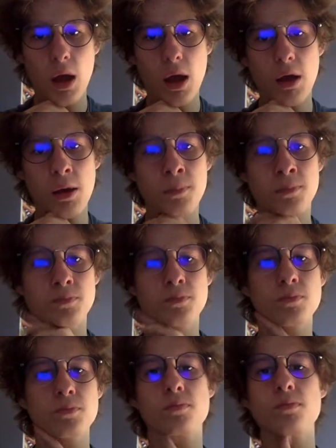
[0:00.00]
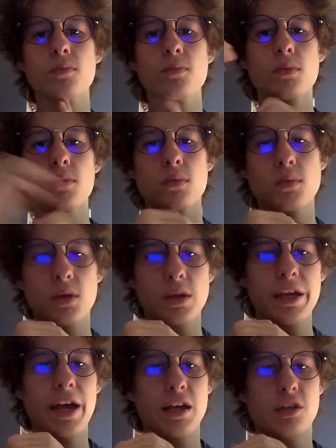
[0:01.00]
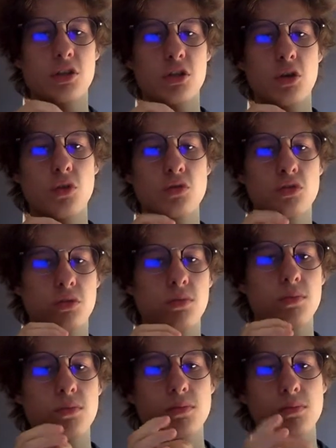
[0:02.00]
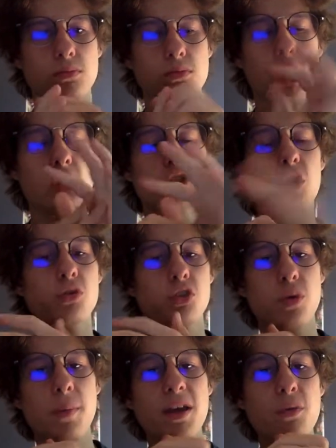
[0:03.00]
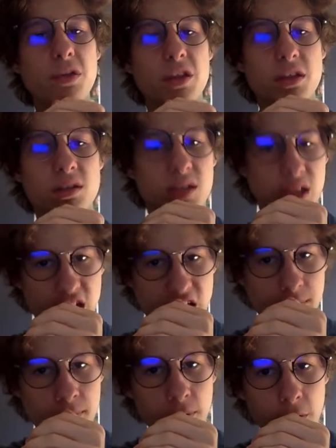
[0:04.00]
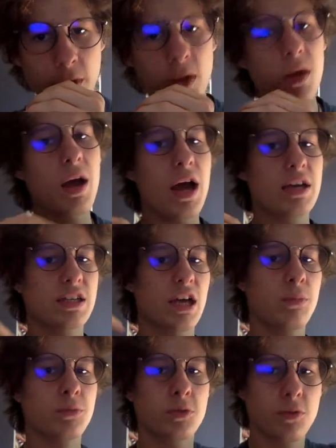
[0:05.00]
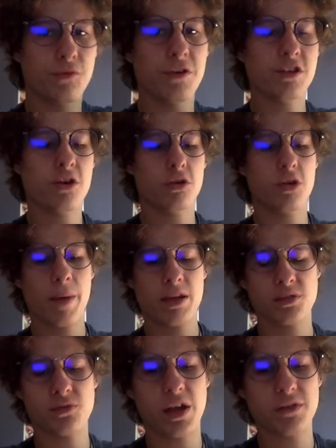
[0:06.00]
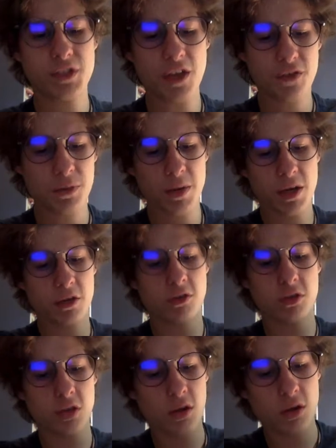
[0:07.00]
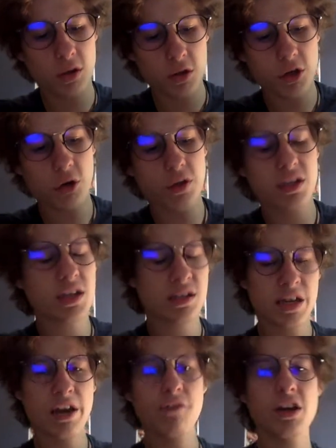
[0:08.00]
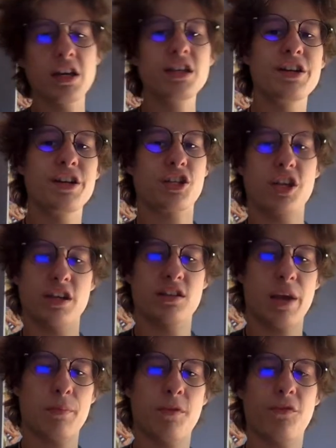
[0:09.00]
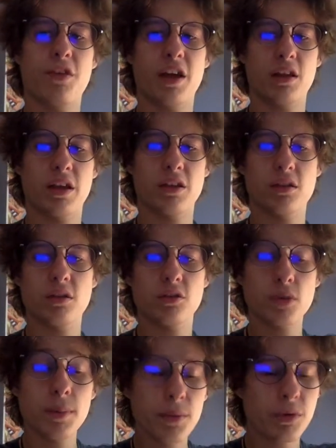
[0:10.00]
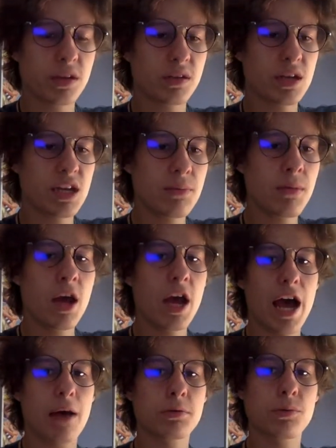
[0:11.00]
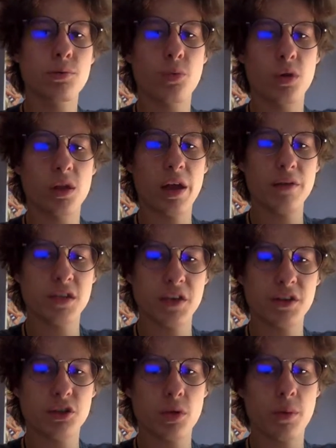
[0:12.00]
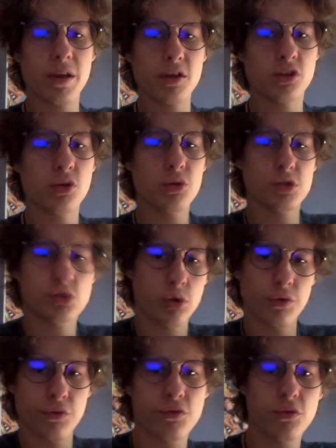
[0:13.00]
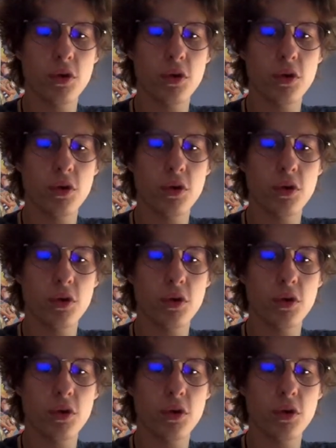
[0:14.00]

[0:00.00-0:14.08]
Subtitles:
Um, yeah, so also swimming with the team has helped the physical demands of life saving because it's kind of a conditioning type of thing. Like the swimming with the team helps me with life saving swimming, so it's sort of